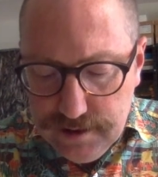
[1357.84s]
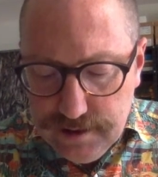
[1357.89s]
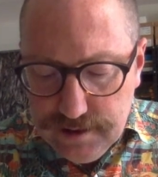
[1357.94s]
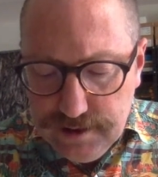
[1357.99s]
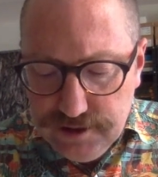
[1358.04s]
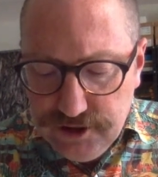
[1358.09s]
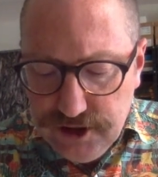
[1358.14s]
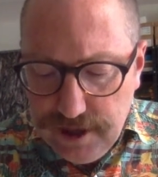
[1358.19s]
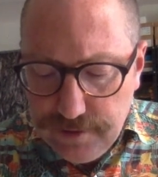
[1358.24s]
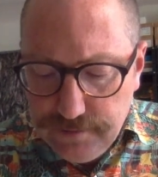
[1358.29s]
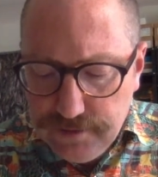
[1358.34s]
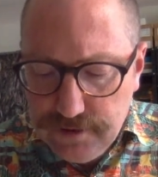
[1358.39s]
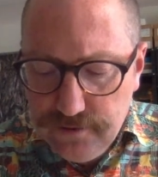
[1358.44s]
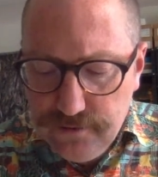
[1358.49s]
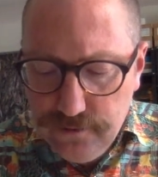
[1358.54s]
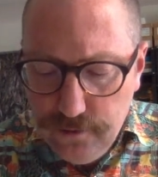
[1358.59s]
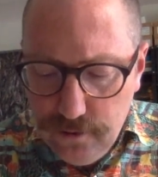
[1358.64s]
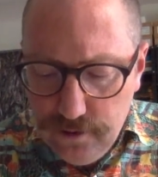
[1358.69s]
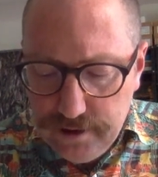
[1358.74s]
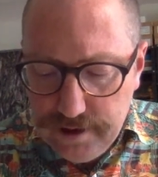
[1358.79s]
In chapter
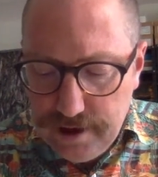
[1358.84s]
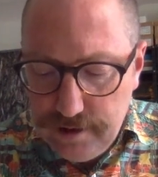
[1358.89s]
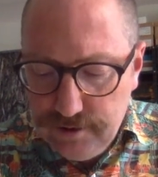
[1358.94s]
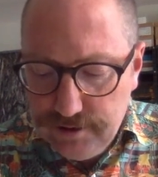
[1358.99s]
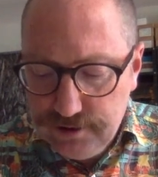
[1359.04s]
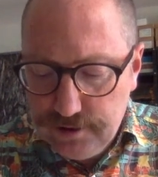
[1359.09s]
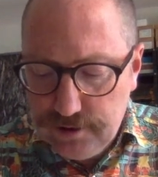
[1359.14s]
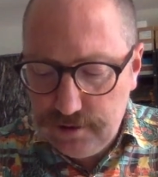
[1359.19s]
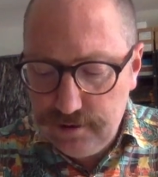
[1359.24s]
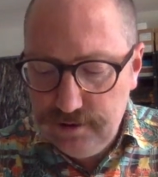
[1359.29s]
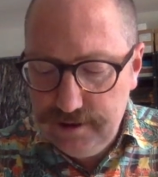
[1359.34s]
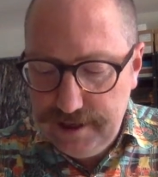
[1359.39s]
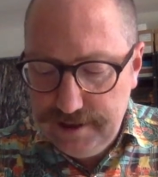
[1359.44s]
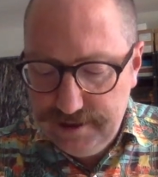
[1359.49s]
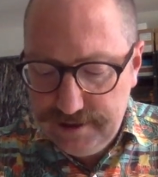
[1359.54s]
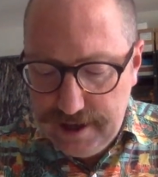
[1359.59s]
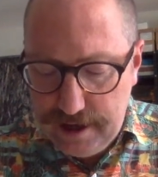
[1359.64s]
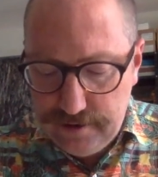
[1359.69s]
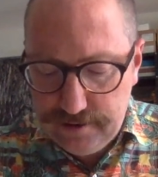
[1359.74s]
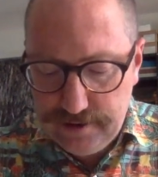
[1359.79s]
4, Aristotle
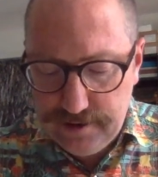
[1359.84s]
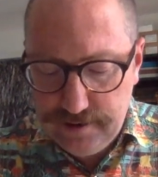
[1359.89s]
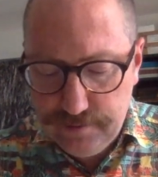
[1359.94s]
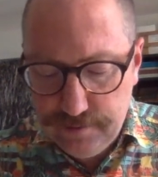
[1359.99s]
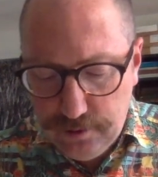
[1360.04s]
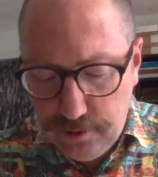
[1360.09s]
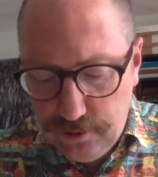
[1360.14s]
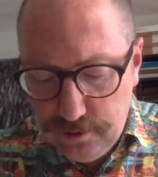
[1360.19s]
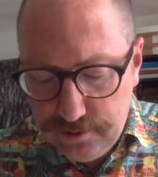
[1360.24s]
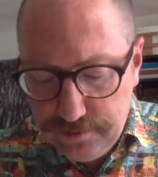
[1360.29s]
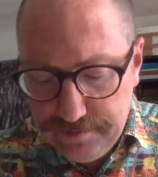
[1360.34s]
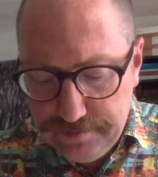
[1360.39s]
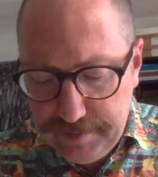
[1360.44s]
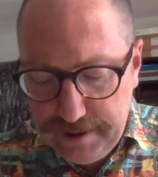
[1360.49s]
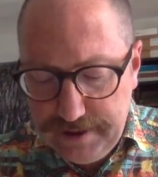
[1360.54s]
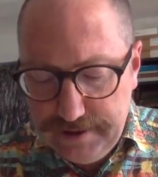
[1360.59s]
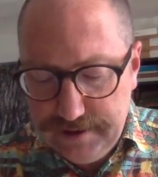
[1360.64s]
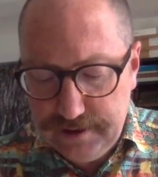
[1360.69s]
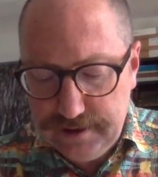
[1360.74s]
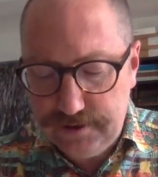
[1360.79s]
lays down an important
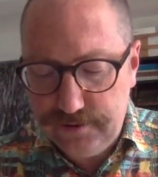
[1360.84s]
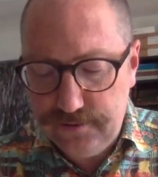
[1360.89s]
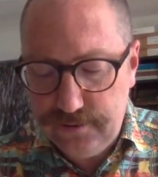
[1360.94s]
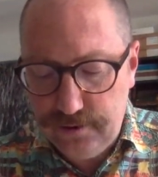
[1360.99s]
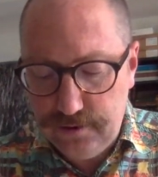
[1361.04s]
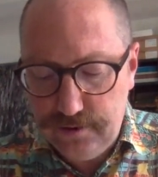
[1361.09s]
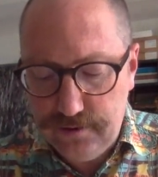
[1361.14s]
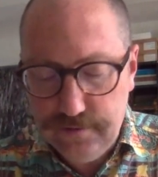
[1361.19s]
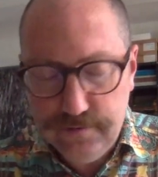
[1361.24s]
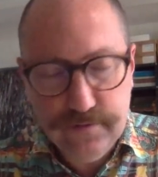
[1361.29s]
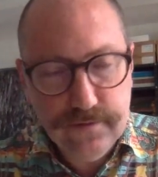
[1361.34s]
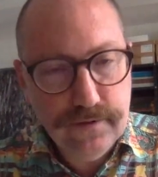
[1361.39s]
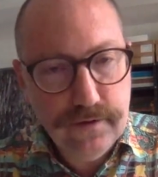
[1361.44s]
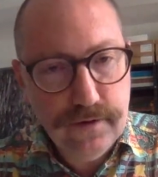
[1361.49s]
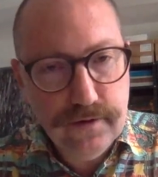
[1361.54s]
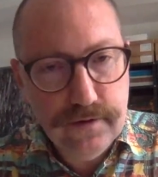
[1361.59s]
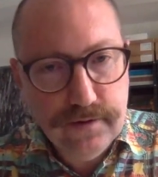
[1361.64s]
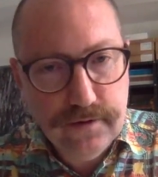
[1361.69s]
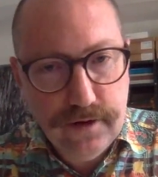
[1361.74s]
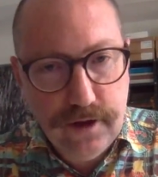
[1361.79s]
basis for
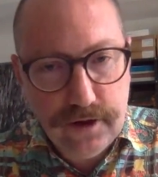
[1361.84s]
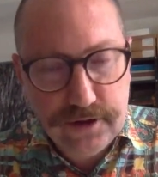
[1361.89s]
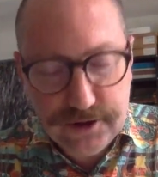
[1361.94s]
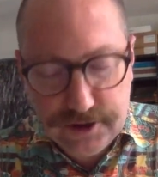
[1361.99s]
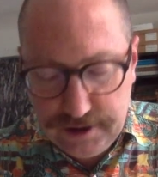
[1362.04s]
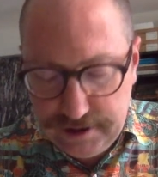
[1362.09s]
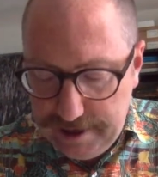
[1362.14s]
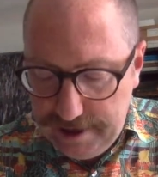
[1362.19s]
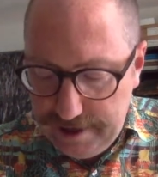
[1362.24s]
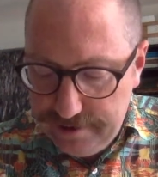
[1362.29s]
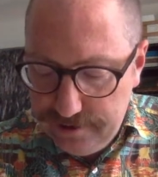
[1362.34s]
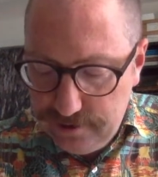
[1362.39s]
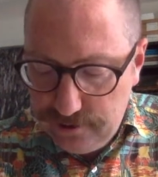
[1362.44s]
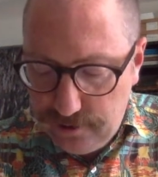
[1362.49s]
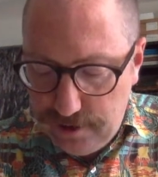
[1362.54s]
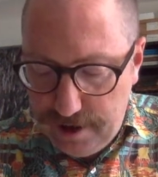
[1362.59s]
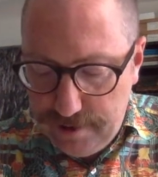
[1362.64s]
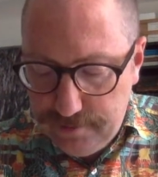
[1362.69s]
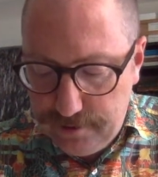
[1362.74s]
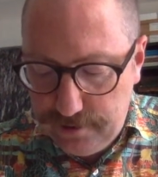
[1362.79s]
logic and
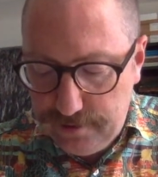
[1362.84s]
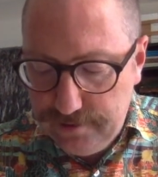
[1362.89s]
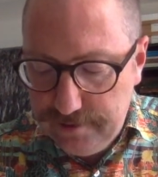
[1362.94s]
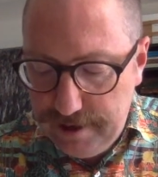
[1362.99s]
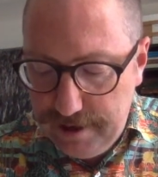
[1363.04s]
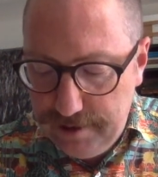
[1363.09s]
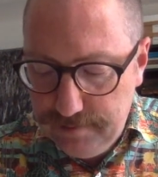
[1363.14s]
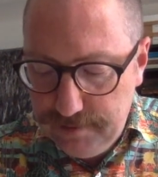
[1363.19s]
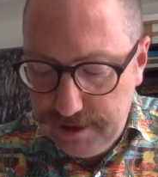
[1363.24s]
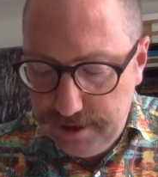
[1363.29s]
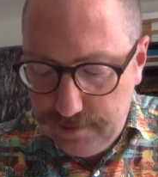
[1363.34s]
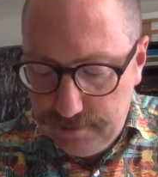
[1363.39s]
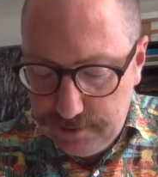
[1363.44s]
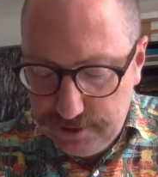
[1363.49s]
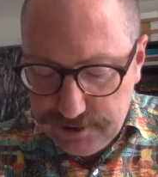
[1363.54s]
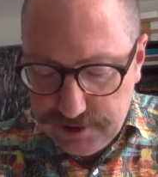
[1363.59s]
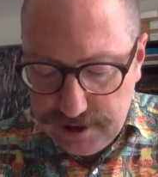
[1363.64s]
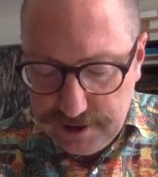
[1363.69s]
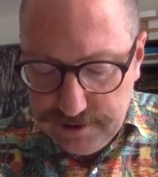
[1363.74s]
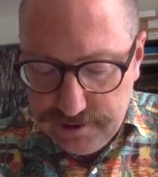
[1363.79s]
grammar, namely a
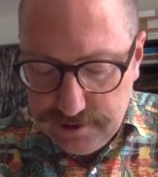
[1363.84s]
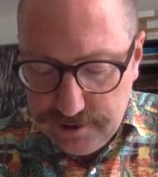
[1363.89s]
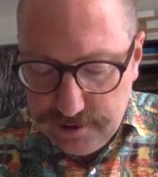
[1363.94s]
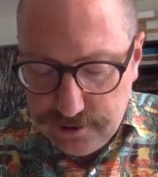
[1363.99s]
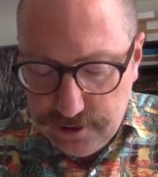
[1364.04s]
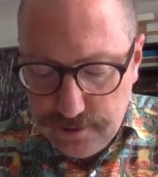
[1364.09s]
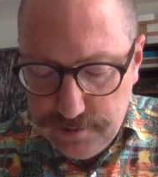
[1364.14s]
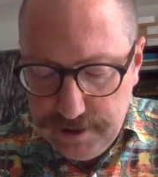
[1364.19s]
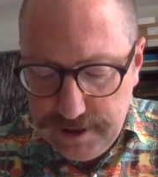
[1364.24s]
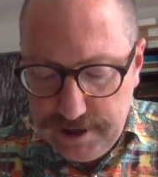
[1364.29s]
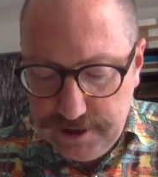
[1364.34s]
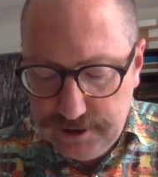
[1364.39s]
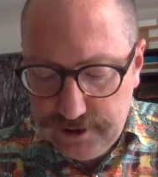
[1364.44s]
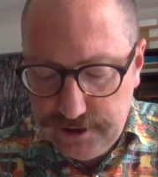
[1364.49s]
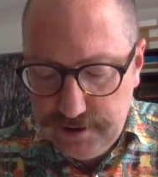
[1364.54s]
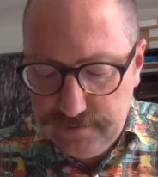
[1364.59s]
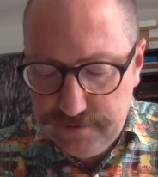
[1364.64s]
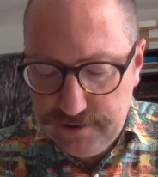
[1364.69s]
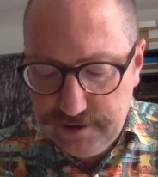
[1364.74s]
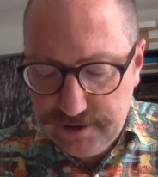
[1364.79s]
precise
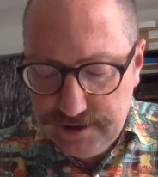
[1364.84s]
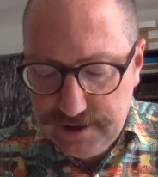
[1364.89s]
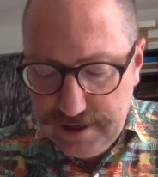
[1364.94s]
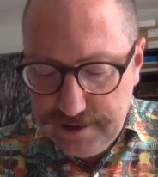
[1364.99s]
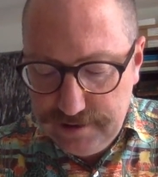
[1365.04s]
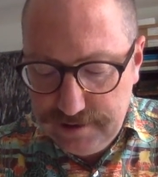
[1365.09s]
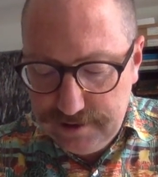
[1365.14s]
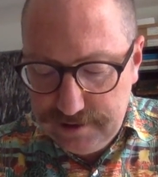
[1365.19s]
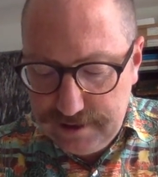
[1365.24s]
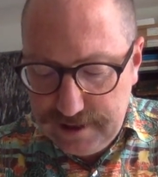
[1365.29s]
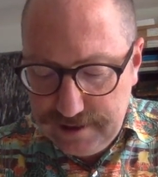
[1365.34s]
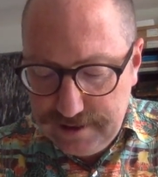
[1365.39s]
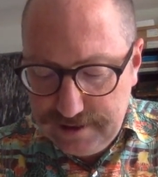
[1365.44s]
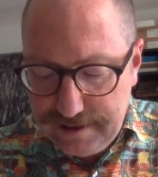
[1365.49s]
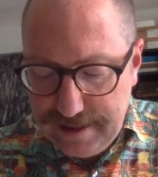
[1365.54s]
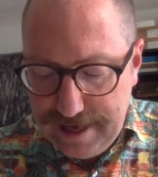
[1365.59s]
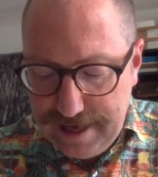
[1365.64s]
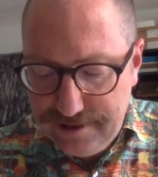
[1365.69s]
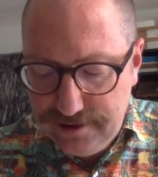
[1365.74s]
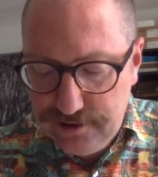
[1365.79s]
determination of the sentence as
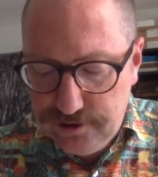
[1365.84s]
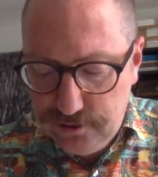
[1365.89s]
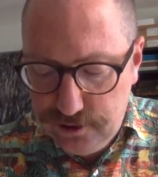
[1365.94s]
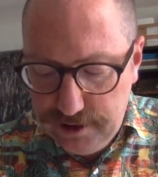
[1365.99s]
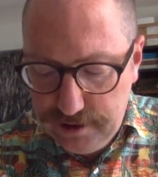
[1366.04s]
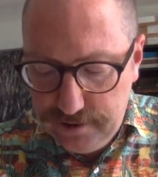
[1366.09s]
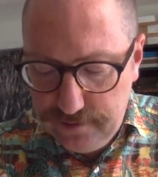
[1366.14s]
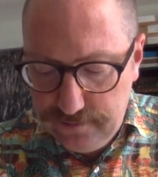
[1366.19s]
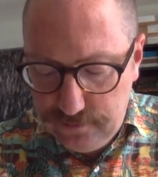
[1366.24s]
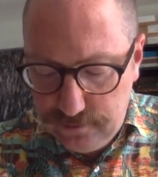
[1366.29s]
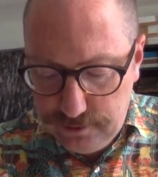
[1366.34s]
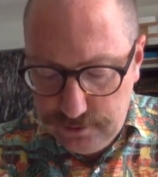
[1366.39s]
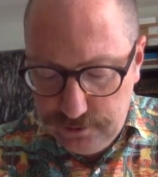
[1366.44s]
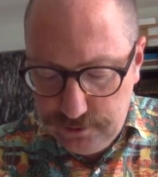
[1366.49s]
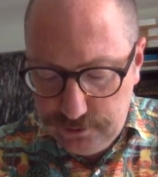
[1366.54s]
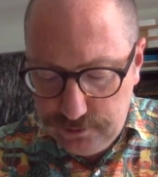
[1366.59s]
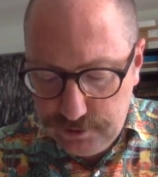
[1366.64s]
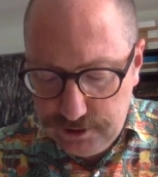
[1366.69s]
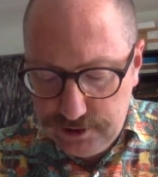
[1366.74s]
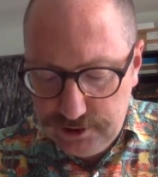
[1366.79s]
that string of
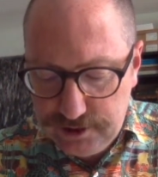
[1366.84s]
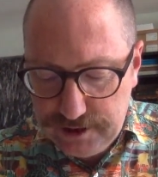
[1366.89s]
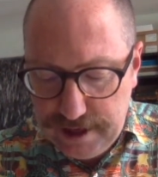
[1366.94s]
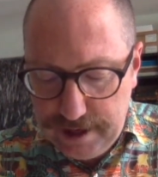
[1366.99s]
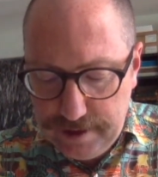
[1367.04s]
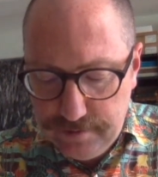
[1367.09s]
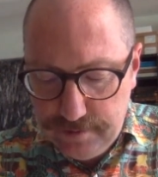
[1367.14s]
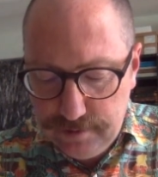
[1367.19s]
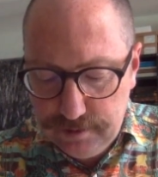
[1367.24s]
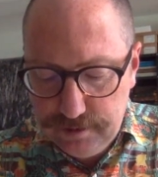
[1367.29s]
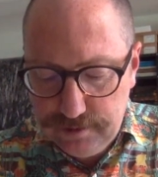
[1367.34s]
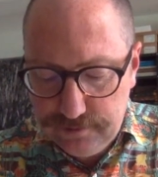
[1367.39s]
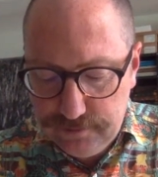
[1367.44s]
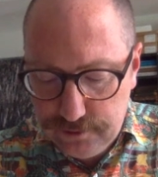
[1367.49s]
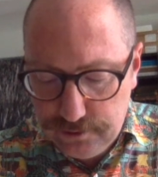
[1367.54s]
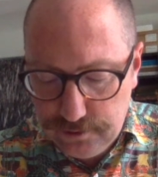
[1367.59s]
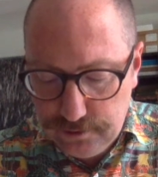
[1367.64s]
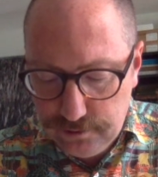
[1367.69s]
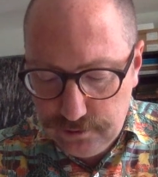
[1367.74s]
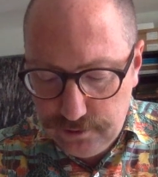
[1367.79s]
words which is capable of
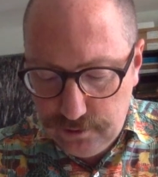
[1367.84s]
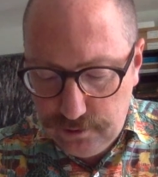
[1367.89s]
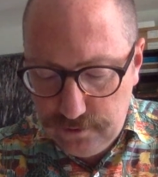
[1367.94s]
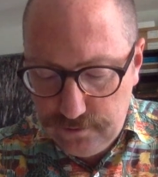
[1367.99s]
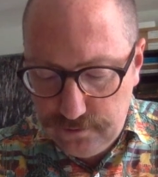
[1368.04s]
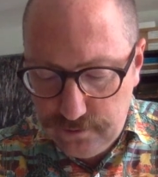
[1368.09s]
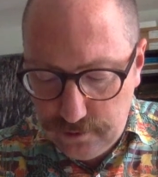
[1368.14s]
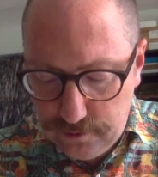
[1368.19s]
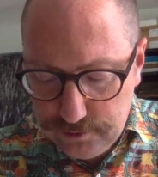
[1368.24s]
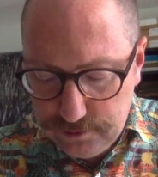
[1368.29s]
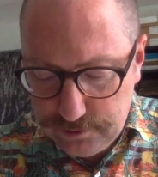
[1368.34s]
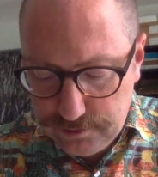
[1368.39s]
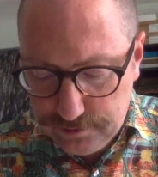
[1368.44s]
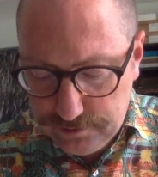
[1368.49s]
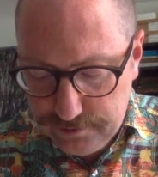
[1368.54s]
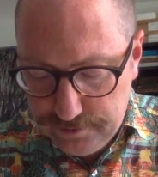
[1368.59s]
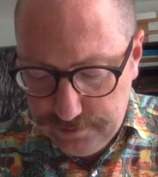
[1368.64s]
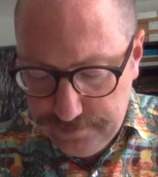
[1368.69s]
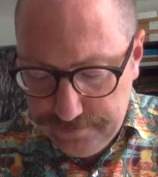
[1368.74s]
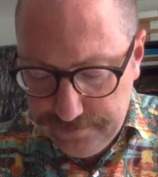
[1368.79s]
truth or falsehood.